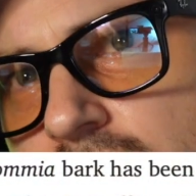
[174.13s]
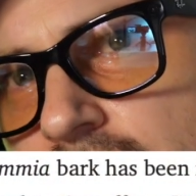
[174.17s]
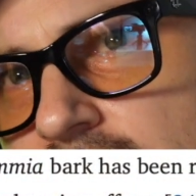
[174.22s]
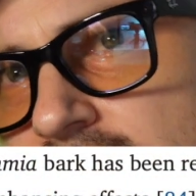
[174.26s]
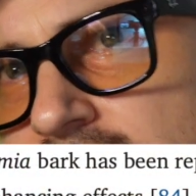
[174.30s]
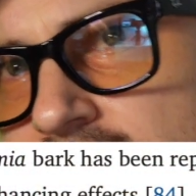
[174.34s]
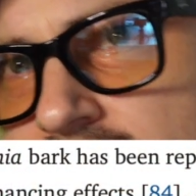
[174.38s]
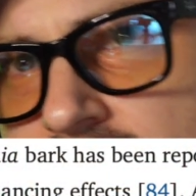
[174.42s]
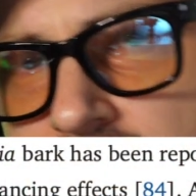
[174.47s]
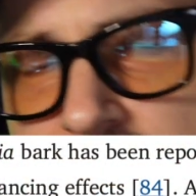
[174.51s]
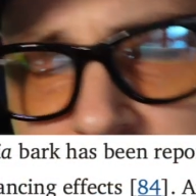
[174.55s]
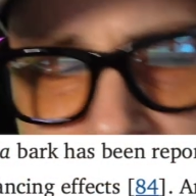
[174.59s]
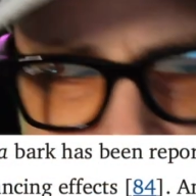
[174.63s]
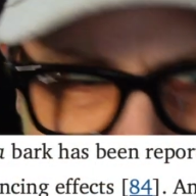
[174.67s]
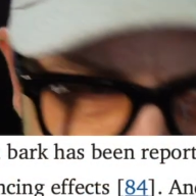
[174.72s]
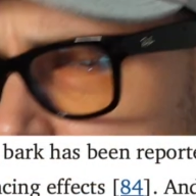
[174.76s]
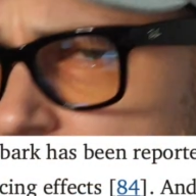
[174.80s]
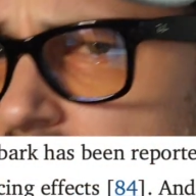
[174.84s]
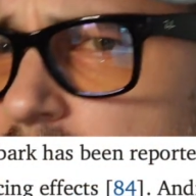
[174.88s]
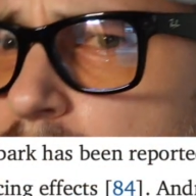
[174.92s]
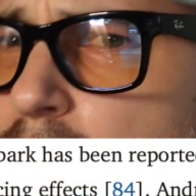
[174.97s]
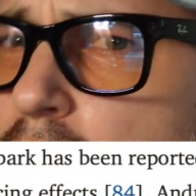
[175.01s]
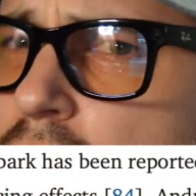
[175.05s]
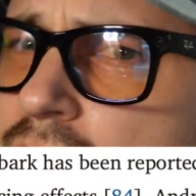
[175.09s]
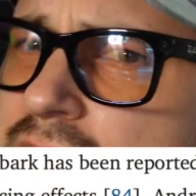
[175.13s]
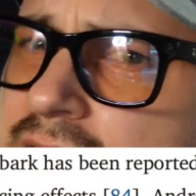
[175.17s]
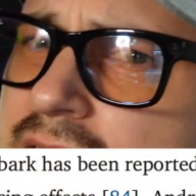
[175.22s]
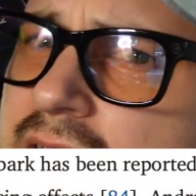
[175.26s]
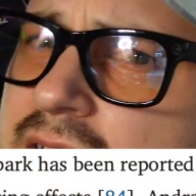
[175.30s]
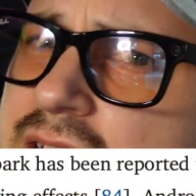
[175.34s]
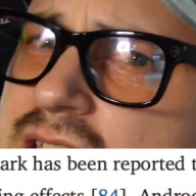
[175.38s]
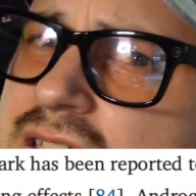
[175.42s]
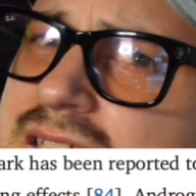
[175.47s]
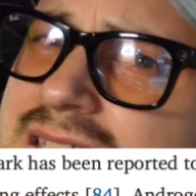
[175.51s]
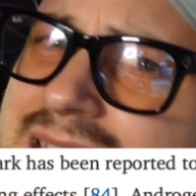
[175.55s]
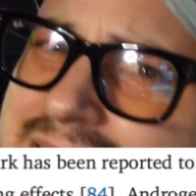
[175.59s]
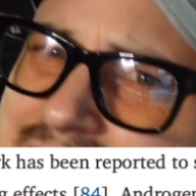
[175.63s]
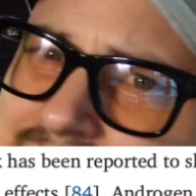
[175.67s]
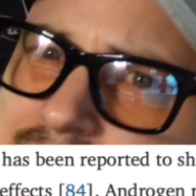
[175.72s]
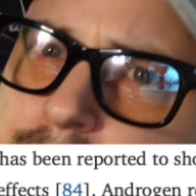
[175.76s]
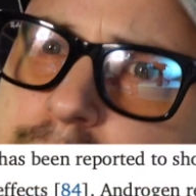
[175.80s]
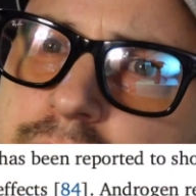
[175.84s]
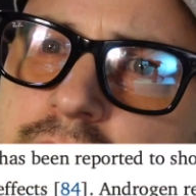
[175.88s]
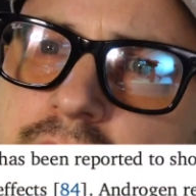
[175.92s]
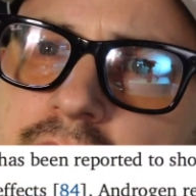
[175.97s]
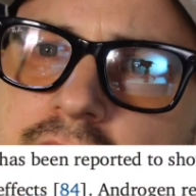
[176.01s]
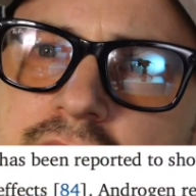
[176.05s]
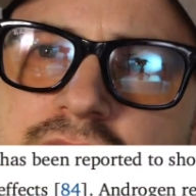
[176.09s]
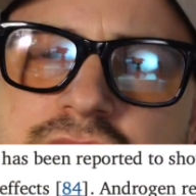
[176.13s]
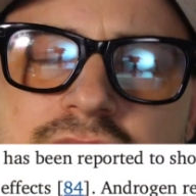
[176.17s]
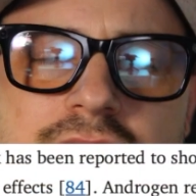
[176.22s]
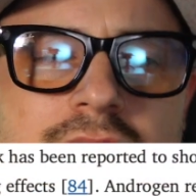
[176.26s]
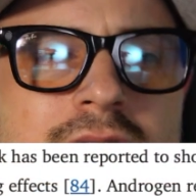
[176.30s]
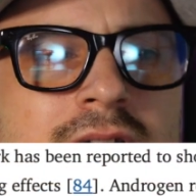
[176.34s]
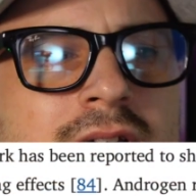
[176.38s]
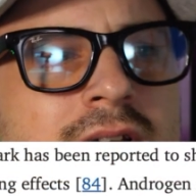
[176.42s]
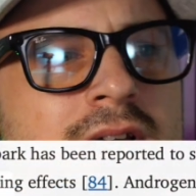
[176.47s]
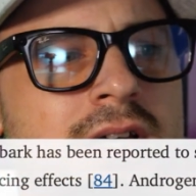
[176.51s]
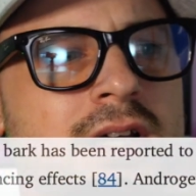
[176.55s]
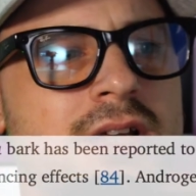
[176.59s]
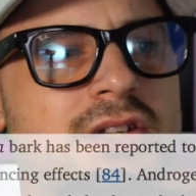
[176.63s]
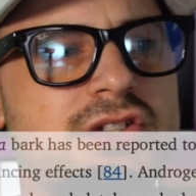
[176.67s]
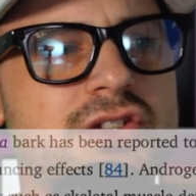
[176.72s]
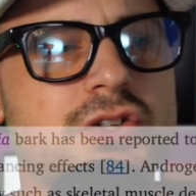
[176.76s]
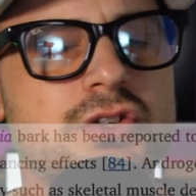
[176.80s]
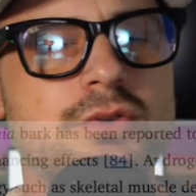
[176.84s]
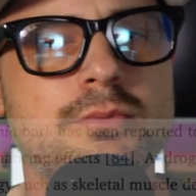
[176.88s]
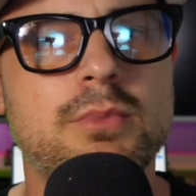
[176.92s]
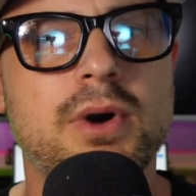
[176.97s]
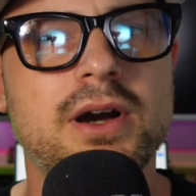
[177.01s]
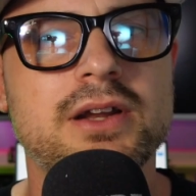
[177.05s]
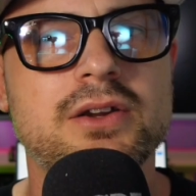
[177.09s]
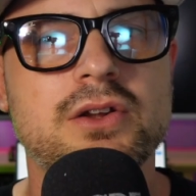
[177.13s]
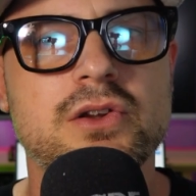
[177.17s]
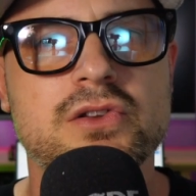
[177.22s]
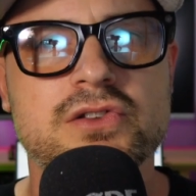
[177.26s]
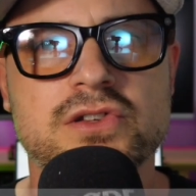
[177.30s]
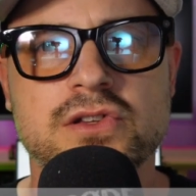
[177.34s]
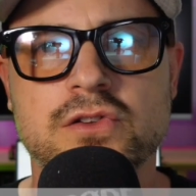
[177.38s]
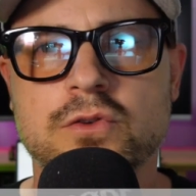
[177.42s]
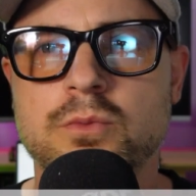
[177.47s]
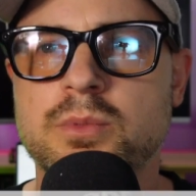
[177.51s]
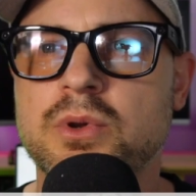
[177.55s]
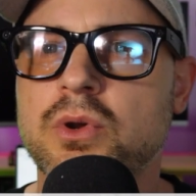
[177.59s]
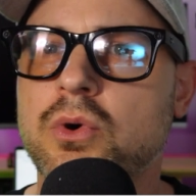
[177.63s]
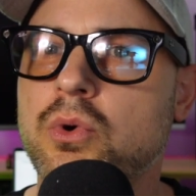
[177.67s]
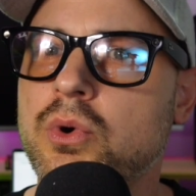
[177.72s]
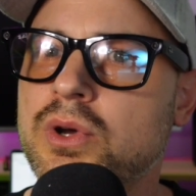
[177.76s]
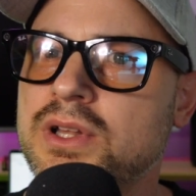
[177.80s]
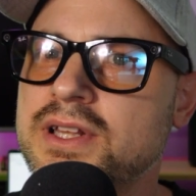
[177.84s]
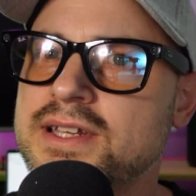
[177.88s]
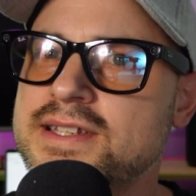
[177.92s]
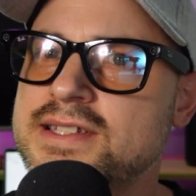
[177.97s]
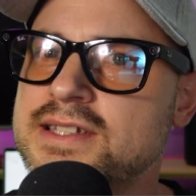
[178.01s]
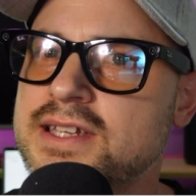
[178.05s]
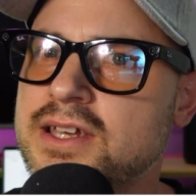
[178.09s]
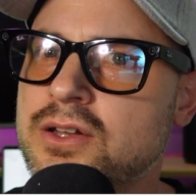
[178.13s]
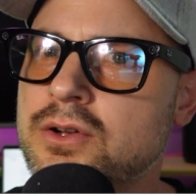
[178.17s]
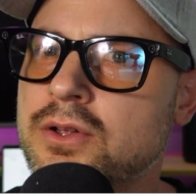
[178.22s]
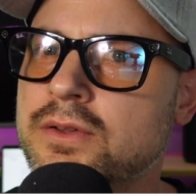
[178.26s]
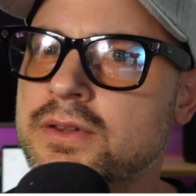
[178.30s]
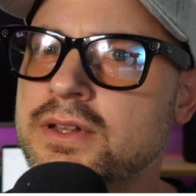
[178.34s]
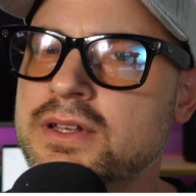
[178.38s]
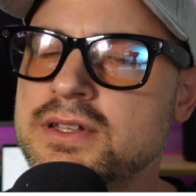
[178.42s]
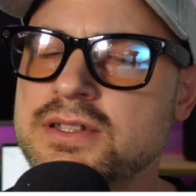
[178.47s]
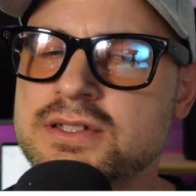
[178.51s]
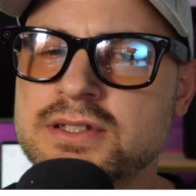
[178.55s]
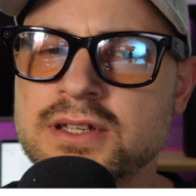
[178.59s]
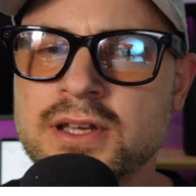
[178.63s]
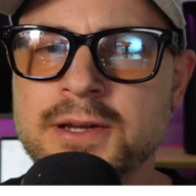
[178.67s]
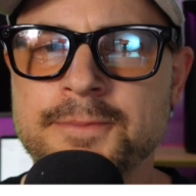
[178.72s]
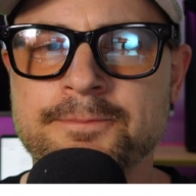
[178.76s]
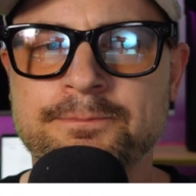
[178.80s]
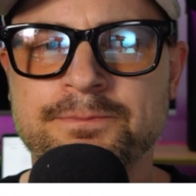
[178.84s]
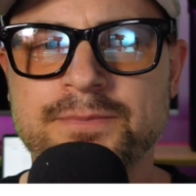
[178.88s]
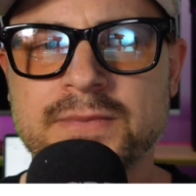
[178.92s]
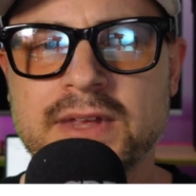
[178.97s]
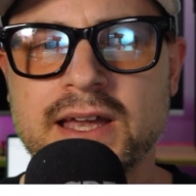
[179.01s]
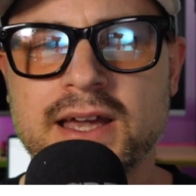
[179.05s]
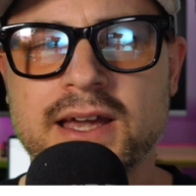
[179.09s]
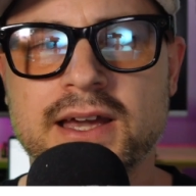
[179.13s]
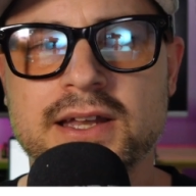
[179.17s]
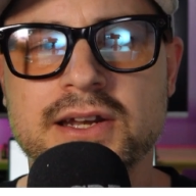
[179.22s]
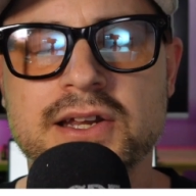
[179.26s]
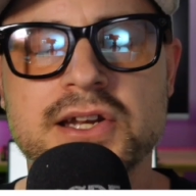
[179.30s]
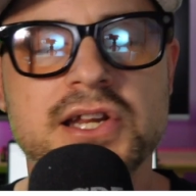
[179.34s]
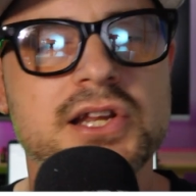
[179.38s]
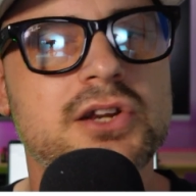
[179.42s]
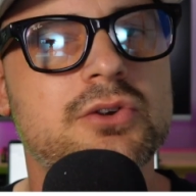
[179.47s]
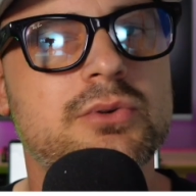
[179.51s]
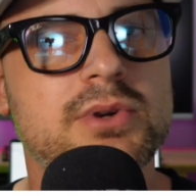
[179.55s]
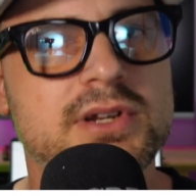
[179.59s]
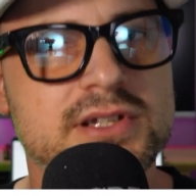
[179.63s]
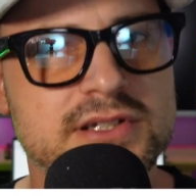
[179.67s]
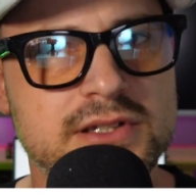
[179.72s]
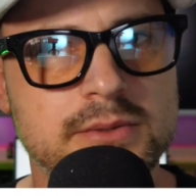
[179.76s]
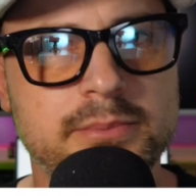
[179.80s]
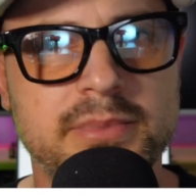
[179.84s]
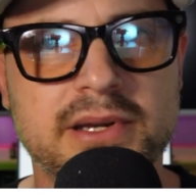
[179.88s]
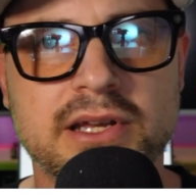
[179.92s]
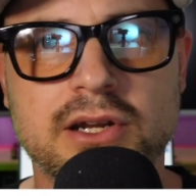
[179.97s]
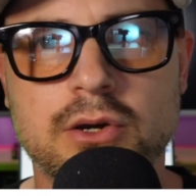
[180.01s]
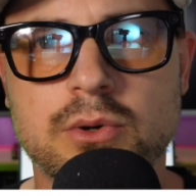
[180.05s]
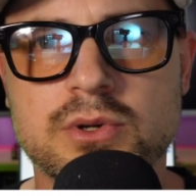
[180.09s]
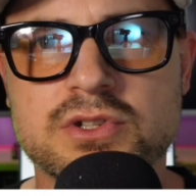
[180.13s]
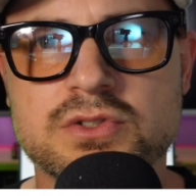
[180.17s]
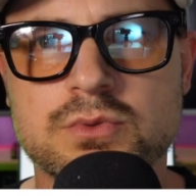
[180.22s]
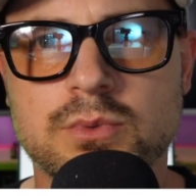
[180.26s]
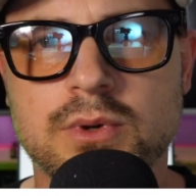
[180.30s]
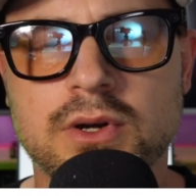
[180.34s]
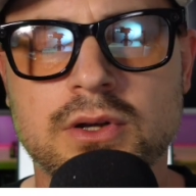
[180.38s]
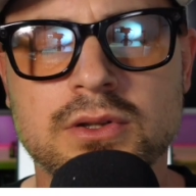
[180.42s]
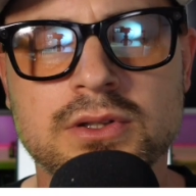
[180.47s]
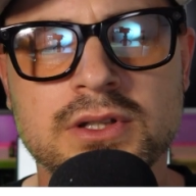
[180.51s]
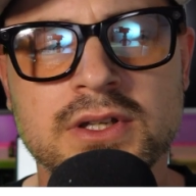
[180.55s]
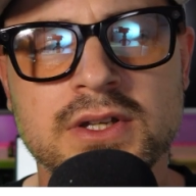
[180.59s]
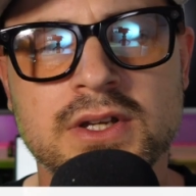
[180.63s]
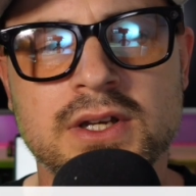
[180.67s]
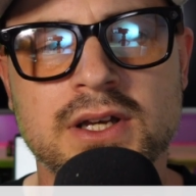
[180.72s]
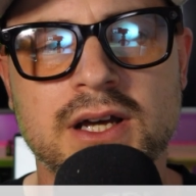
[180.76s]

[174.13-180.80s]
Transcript: the kidneys and more DHT production. So you might notice a little bit of oily skin on this and an increased libido as well.